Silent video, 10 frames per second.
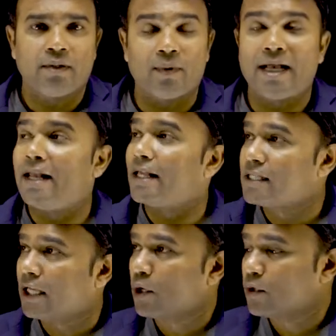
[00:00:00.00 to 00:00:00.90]
When I'll
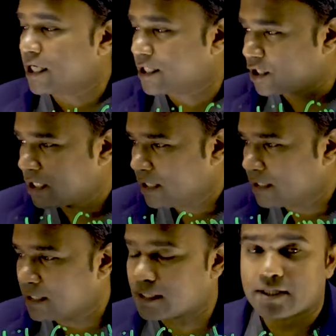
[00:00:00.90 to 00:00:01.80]
execute it,
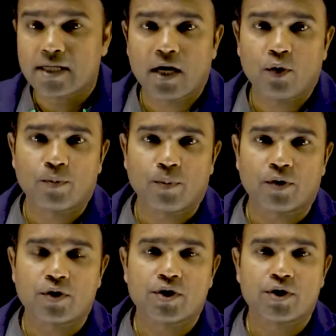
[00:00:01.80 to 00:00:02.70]
this is the output.